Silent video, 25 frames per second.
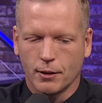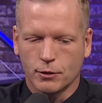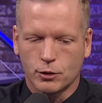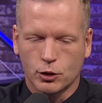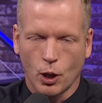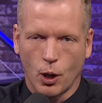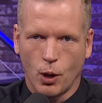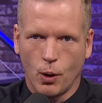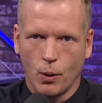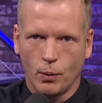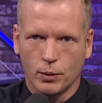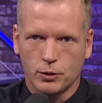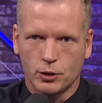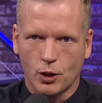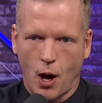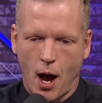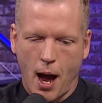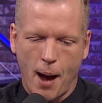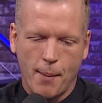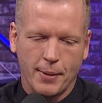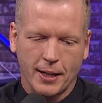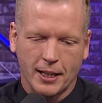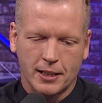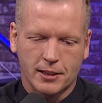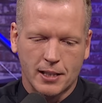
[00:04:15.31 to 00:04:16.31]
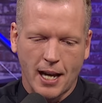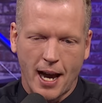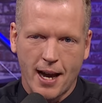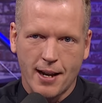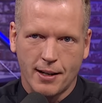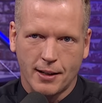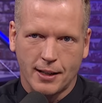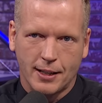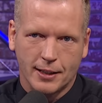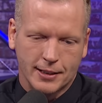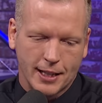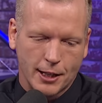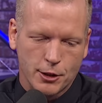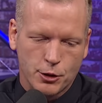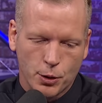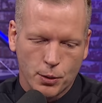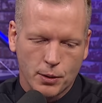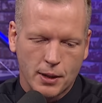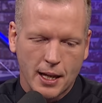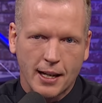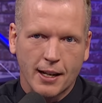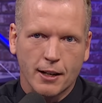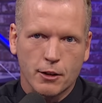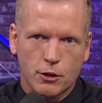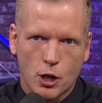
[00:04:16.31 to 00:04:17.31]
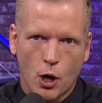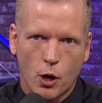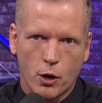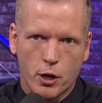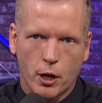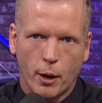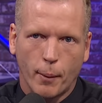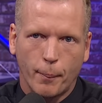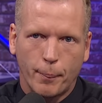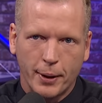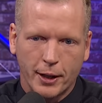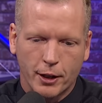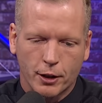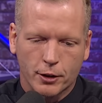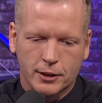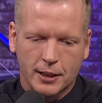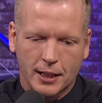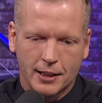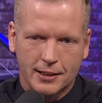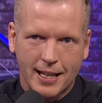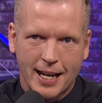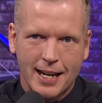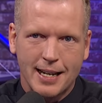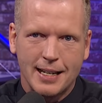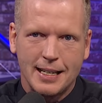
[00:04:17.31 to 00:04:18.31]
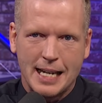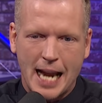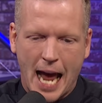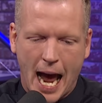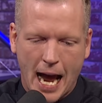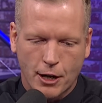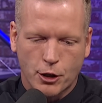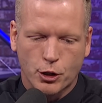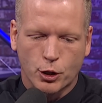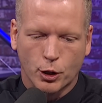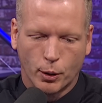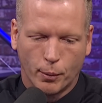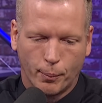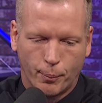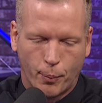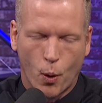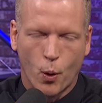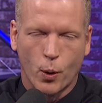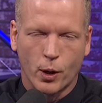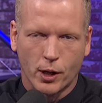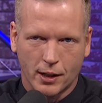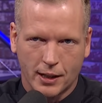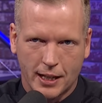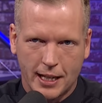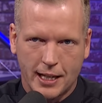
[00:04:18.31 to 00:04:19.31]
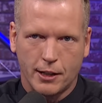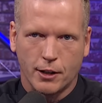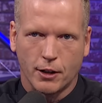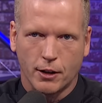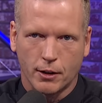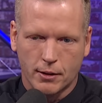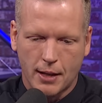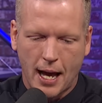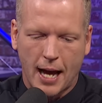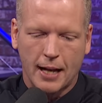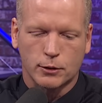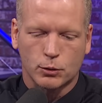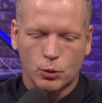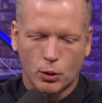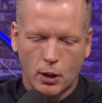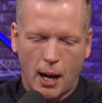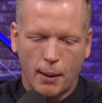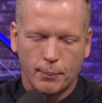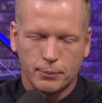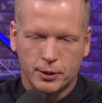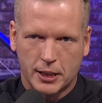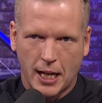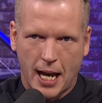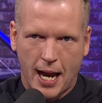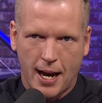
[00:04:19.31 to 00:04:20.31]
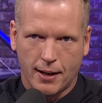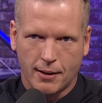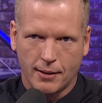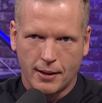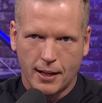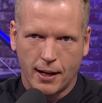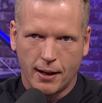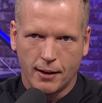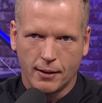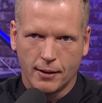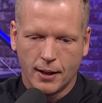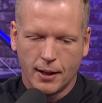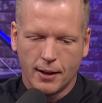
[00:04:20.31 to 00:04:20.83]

so so I'm excited because I do think Antonio Pierce is a natural born leader. That's what I'm saying there.